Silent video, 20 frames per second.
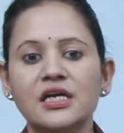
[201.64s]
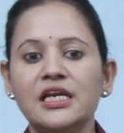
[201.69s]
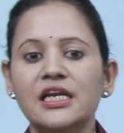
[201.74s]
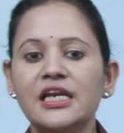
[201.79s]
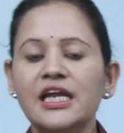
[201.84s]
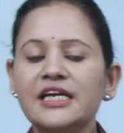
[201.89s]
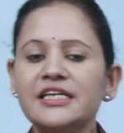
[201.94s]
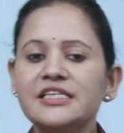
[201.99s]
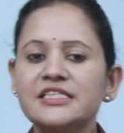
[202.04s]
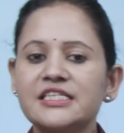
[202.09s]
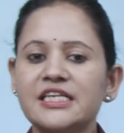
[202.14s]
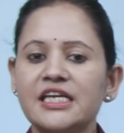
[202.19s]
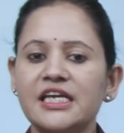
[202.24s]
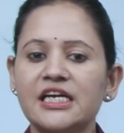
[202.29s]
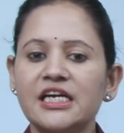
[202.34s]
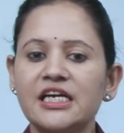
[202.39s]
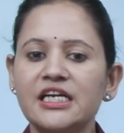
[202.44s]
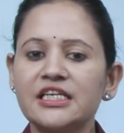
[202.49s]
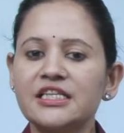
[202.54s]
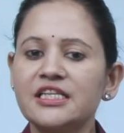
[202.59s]
Let us
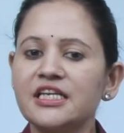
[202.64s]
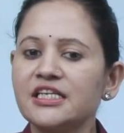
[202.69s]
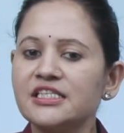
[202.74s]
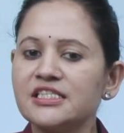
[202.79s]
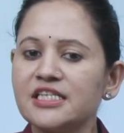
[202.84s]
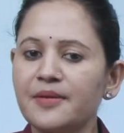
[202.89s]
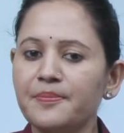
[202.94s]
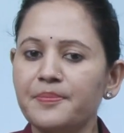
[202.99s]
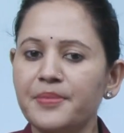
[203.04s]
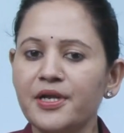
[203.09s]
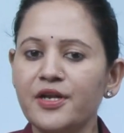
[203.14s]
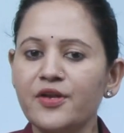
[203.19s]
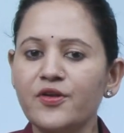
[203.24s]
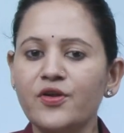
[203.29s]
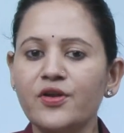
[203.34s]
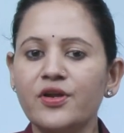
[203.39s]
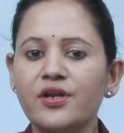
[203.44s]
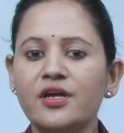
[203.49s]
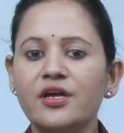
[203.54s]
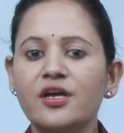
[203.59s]
take another example
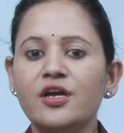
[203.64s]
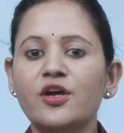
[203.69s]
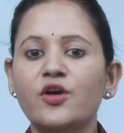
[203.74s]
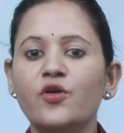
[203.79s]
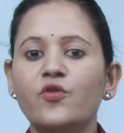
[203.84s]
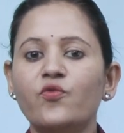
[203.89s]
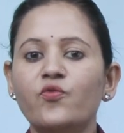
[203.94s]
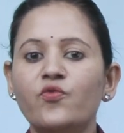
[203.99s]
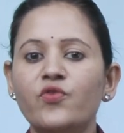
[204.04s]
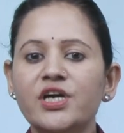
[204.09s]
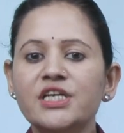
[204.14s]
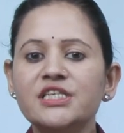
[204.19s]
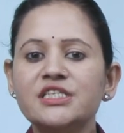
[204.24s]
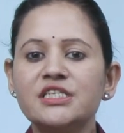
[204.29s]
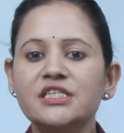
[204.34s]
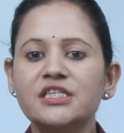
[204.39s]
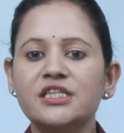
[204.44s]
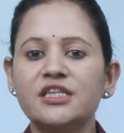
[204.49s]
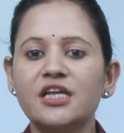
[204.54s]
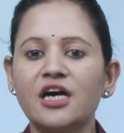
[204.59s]

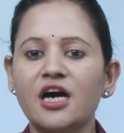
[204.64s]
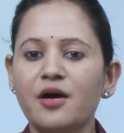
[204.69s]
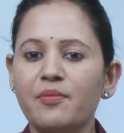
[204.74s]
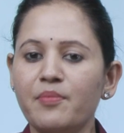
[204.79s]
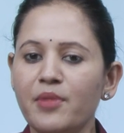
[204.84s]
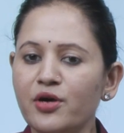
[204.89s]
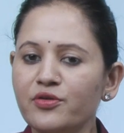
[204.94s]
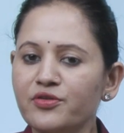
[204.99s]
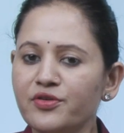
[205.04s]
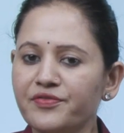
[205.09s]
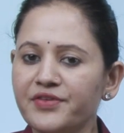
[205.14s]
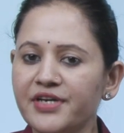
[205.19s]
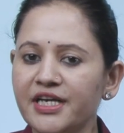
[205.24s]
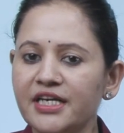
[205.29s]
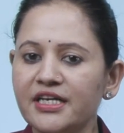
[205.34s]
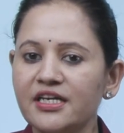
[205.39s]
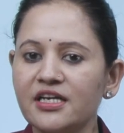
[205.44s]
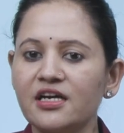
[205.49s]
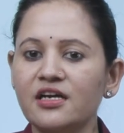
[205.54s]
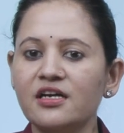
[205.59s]
which the amount of
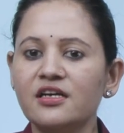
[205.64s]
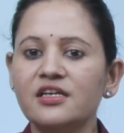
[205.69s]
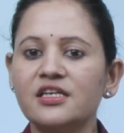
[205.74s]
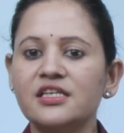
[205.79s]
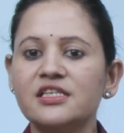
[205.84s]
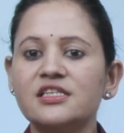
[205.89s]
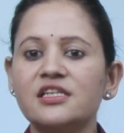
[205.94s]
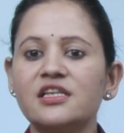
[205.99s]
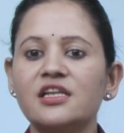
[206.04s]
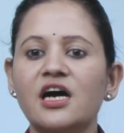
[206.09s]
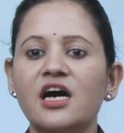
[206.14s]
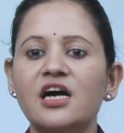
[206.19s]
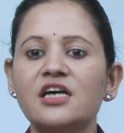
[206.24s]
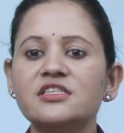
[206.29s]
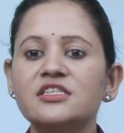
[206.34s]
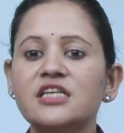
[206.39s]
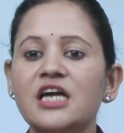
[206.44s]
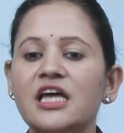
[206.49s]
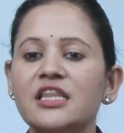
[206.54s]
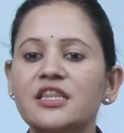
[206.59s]
data is
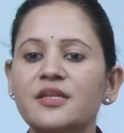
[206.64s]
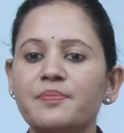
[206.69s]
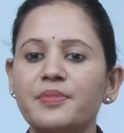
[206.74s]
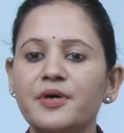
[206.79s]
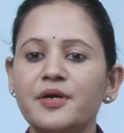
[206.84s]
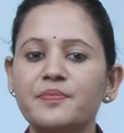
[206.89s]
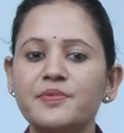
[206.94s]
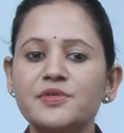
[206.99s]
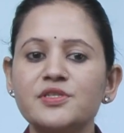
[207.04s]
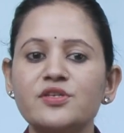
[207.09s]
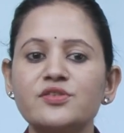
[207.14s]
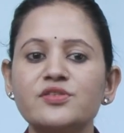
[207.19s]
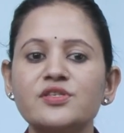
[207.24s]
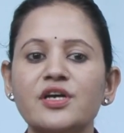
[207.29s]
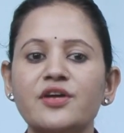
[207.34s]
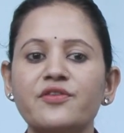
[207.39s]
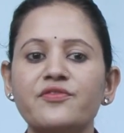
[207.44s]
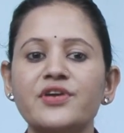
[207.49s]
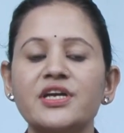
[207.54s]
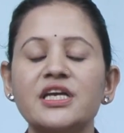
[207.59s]
large and the purpose of
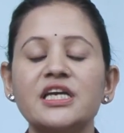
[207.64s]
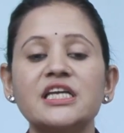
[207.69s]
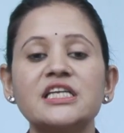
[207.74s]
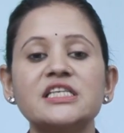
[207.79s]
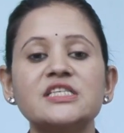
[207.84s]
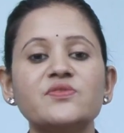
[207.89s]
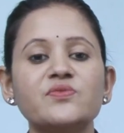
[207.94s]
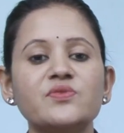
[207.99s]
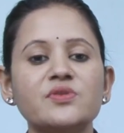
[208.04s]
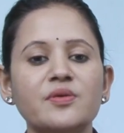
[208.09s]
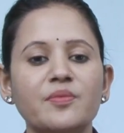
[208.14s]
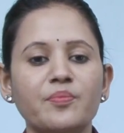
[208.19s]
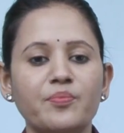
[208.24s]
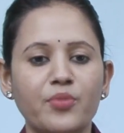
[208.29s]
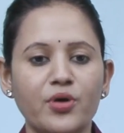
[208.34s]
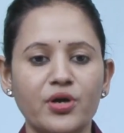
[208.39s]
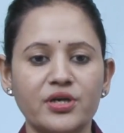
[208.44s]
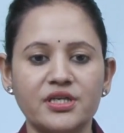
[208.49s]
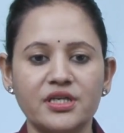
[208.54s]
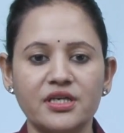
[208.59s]
survey is
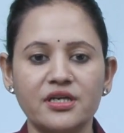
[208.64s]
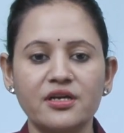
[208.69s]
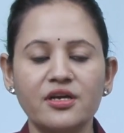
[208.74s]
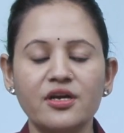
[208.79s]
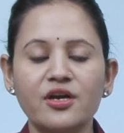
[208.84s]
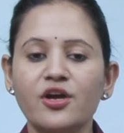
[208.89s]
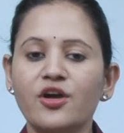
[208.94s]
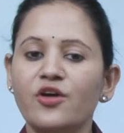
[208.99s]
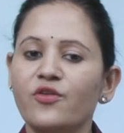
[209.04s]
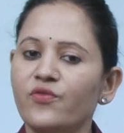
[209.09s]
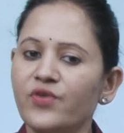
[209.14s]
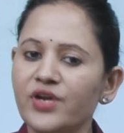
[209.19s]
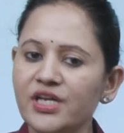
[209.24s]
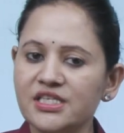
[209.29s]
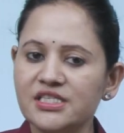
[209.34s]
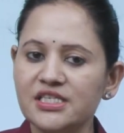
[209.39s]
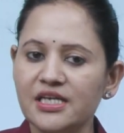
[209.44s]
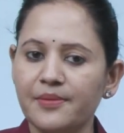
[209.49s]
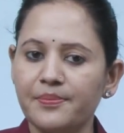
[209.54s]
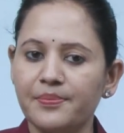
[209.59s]
important. For
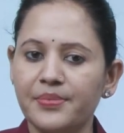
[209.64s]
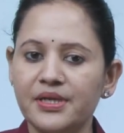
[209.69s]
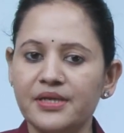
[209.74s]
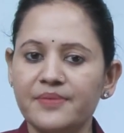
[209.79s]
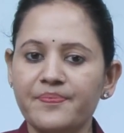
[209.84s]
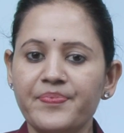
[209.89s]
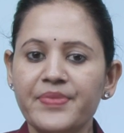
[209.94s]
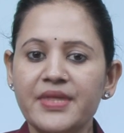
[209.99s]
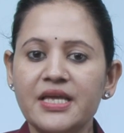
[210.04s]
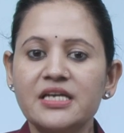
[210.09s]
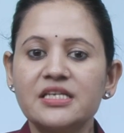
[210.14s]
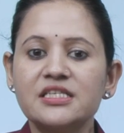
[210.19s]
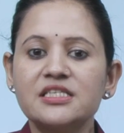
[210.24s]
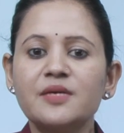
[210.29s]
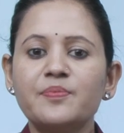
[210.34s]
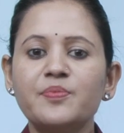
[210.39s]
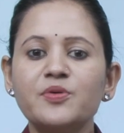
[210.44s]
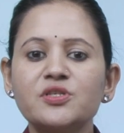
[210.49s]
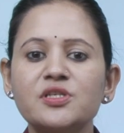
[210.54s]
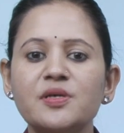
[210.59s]
example,
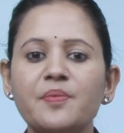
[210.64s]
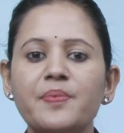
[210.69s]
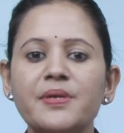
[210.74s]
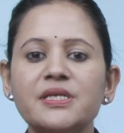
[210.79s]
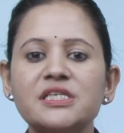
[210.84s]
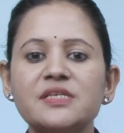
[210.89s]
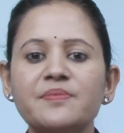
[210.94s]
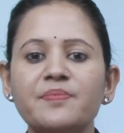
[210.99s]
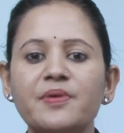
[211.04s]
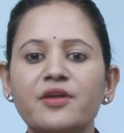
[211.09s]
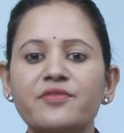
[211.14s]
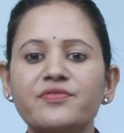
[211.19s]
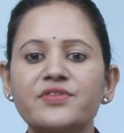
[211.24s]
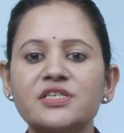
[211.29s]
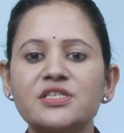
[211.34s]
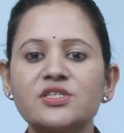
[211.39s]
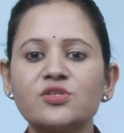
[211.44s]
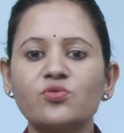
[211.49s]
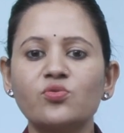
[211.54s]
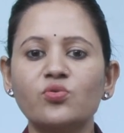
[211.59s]
suppose the principal of
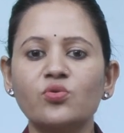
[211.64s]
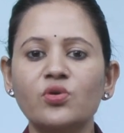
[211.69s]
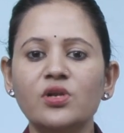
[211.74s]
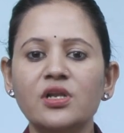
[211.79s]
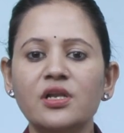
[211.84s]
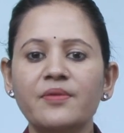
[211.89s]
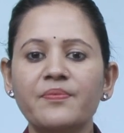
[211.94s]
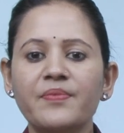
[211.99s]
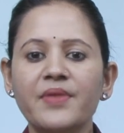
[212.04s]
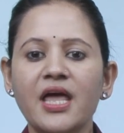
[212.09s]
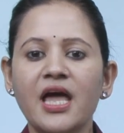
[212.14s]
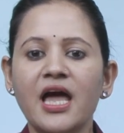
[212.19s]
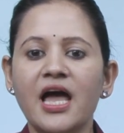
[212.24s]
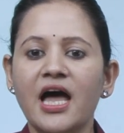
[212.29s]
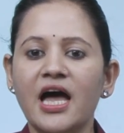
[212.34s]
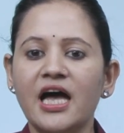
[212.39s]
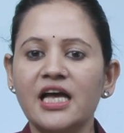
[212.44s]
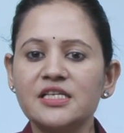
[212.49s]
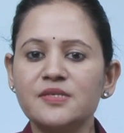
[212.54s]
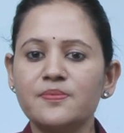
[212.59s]
the school
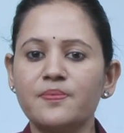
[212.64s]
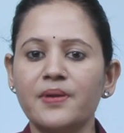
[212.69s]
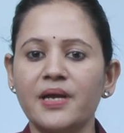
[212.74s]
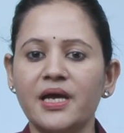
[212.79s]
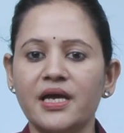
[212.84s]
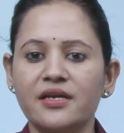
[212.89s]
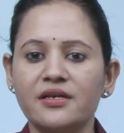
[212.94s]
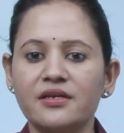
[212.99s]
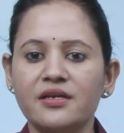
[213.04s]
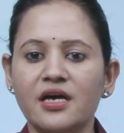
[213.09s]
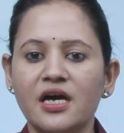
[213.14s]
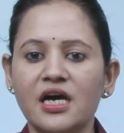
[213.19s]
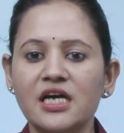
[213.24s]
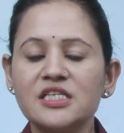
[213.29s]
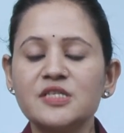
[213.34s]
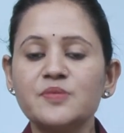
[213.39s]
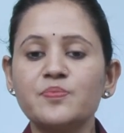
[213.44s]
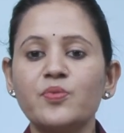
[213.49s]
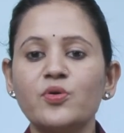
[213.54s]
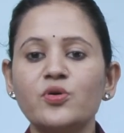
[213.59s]
has planned
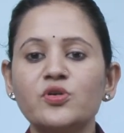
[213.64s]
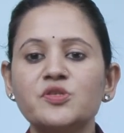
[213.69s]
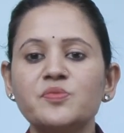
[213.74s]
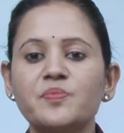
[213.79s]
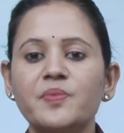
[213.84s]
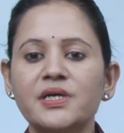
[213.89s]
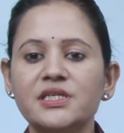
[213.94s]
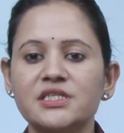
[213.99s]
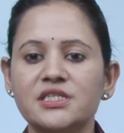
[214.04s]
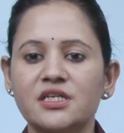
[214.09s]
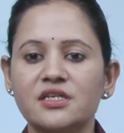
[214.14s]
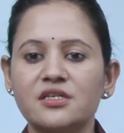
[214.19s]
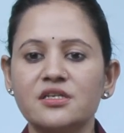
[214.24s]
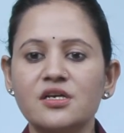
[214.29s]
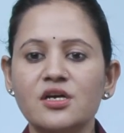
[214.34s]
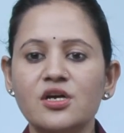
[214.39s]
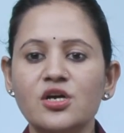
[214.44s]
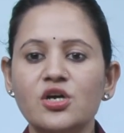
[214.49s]
a sports budget.